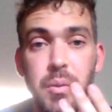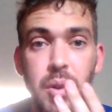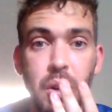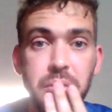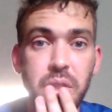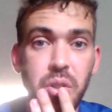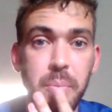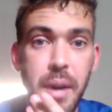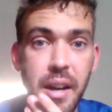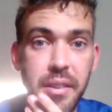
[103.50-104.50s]
often your
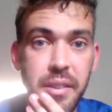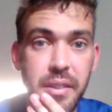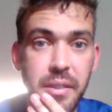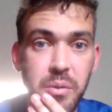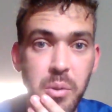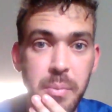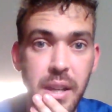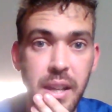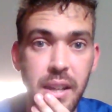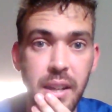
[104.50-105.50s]
mouth will
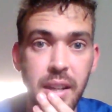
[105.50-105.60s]
be,